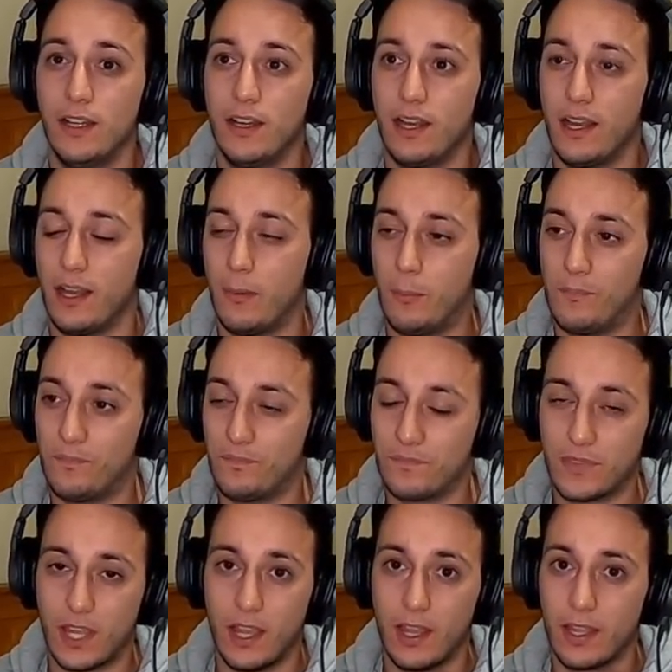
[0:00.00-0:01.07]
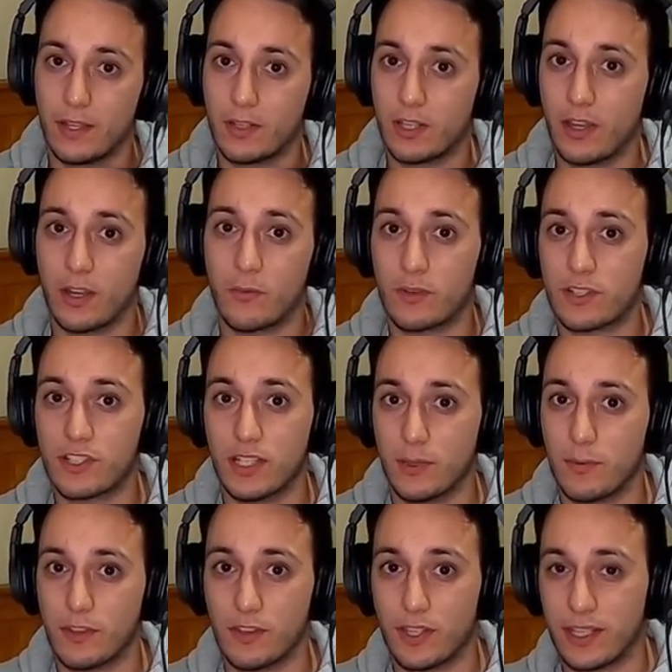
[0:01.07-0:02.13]
Um, I kind of want to stick
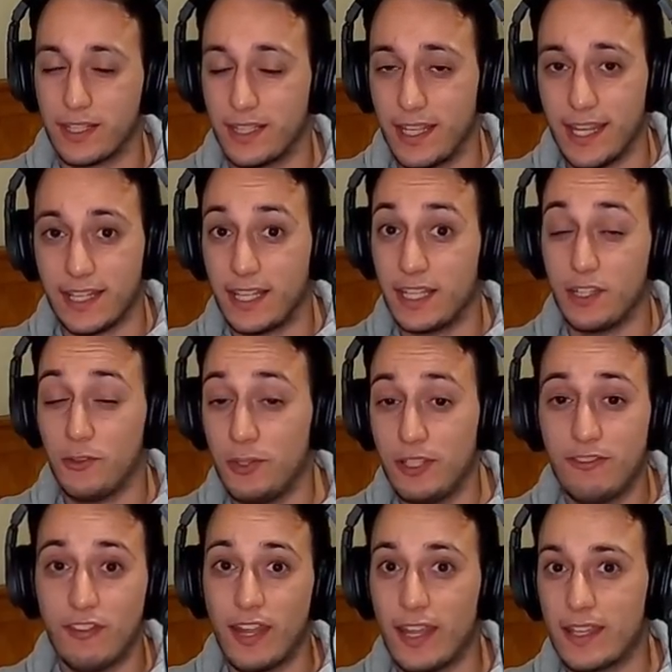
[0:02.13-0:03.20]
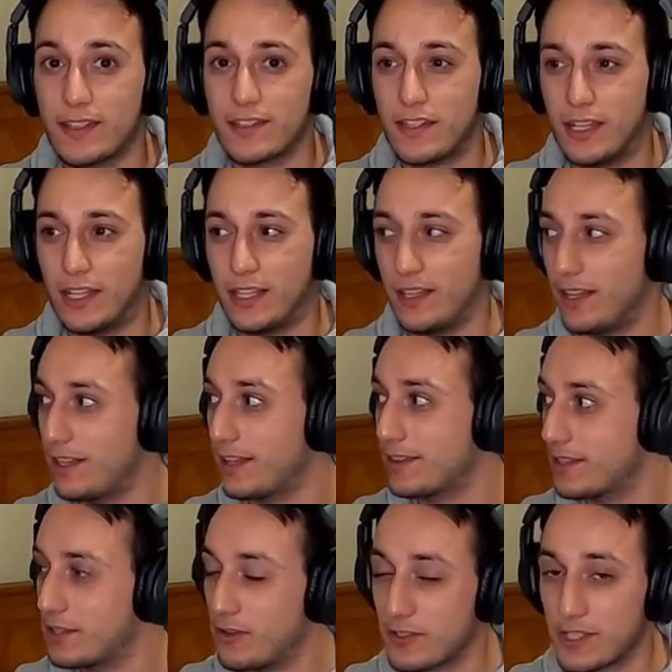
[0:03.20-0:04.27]
with like Lian Li uni fans. I, I like the
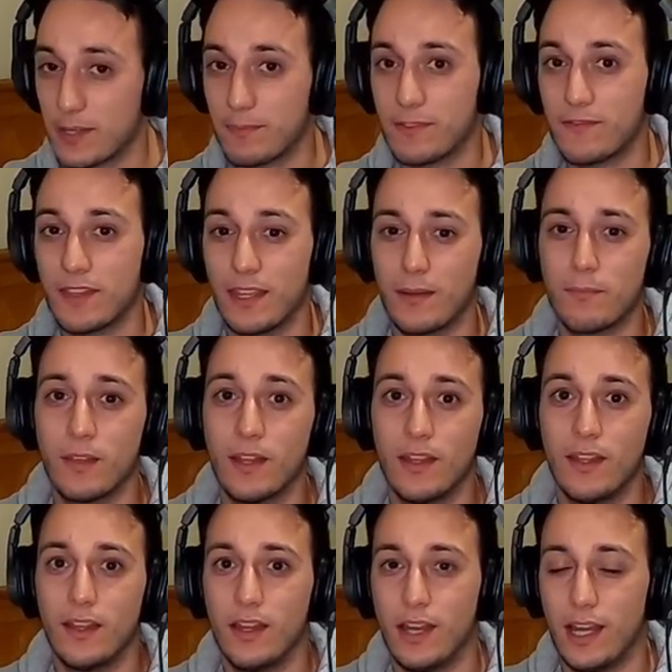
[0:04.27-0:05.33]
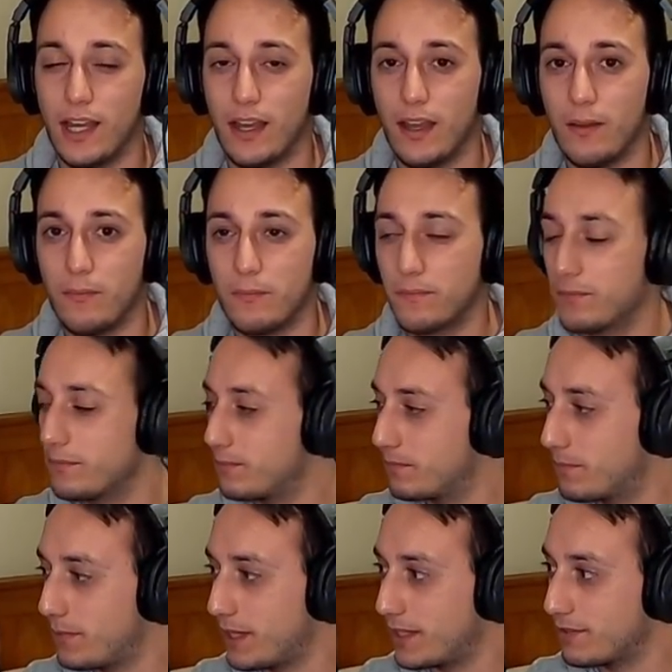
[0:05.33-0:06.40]
concept of them, um,
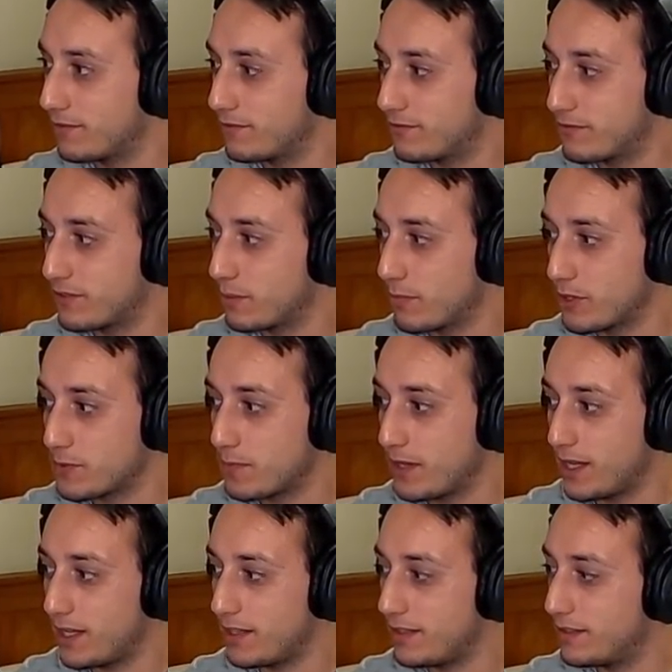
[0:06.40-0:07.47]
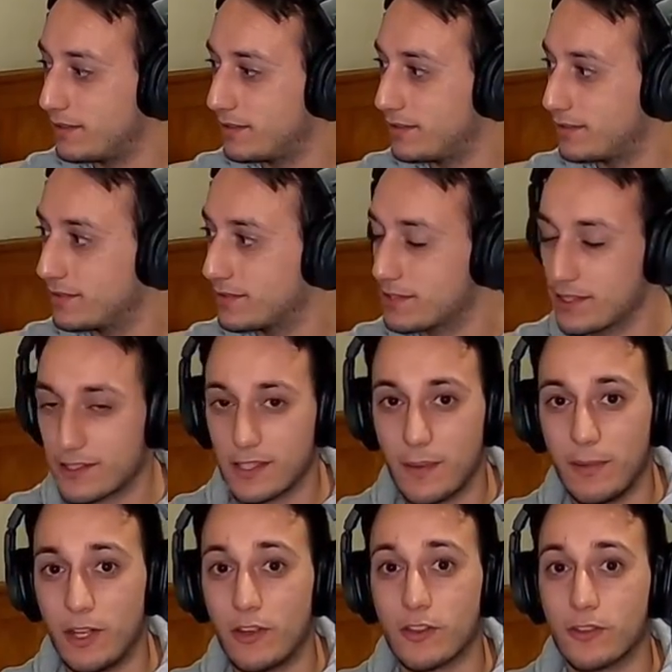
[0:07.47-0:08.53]
but for the most part, just let me
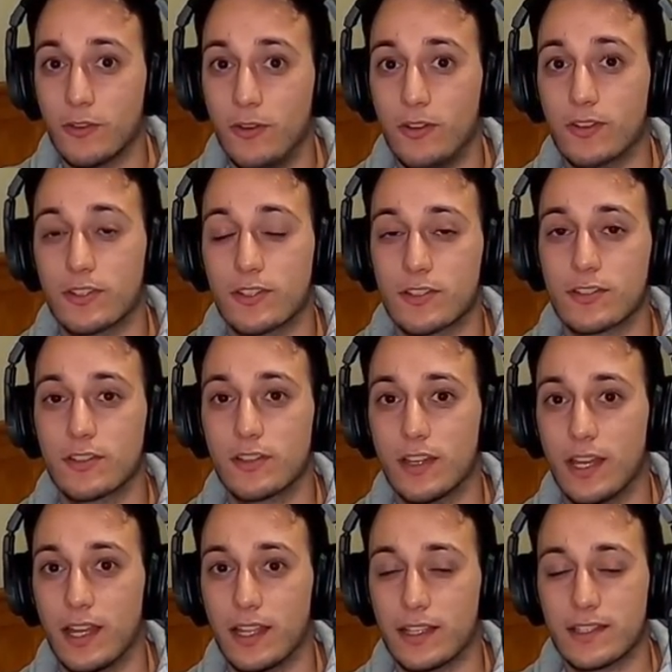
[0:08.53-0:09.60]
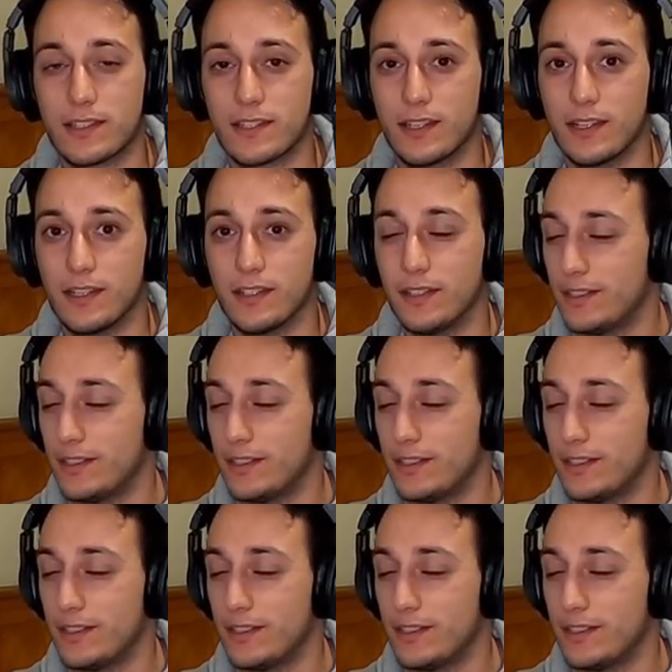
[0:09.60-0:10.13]
know your thoughts. Uh, it's uh,